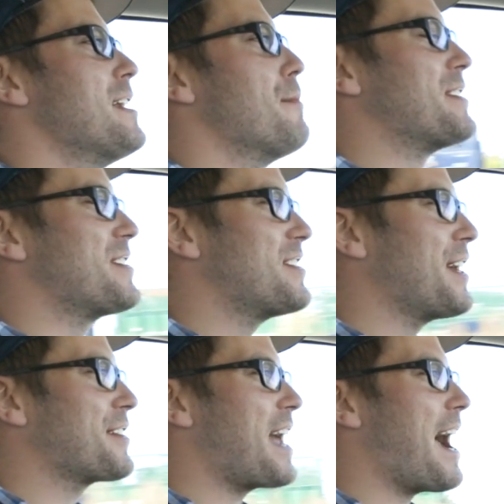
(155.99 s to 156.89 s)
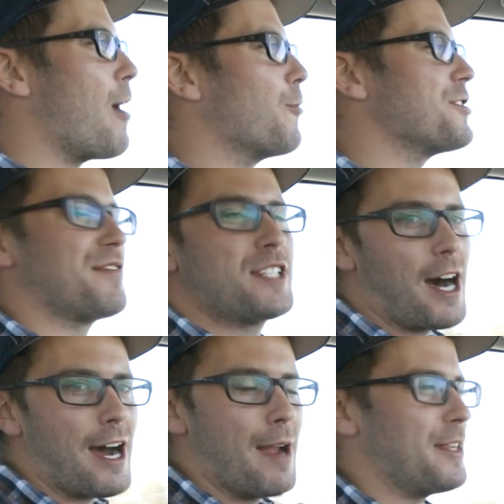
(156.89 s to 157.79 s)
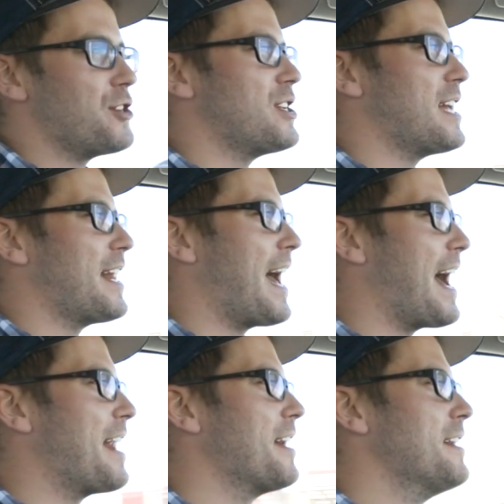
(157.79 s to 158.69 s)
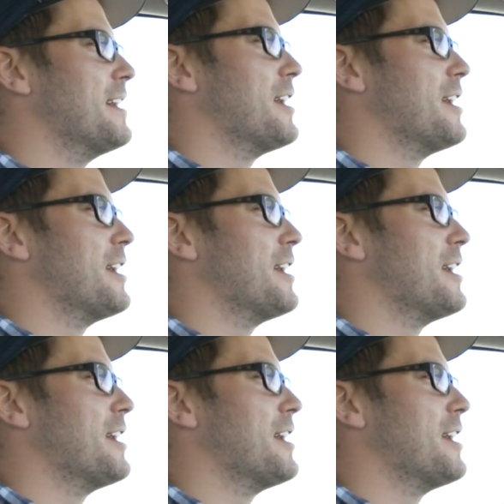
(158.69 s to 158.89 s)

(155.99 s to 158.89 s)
But 6 hours of time that she had